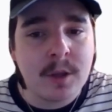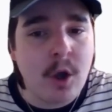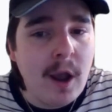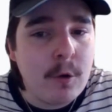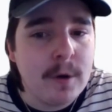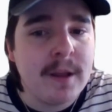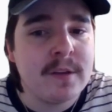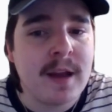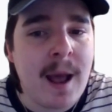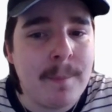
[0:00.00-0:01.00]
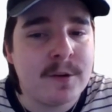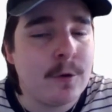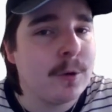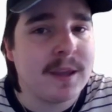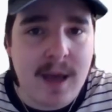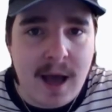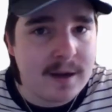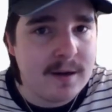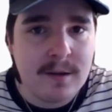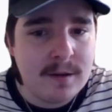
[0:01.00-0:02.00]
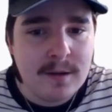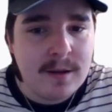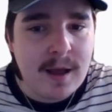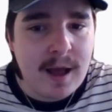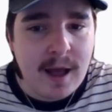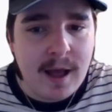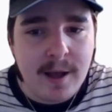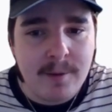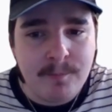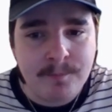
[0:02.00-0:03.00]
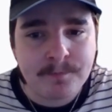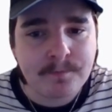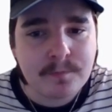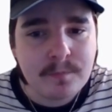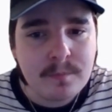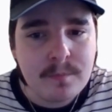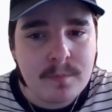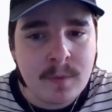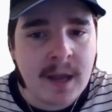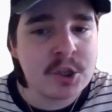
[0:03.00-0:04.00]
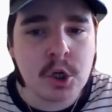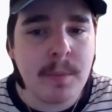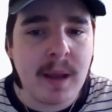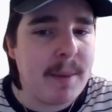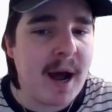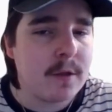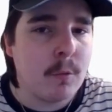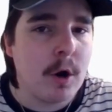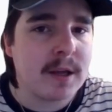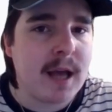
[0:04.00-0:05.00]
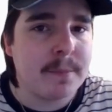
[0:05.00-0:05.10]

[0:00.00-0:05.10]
Guyquid is an absolute gun, um, and should be a part of the World Cup